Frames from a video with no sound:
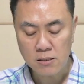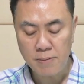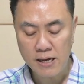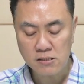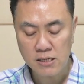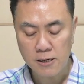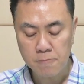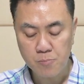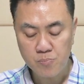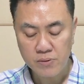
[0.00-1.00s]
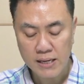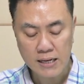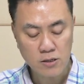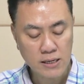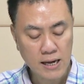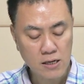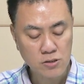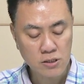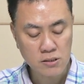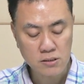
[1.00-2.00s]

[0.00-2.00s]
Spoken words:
Basic Education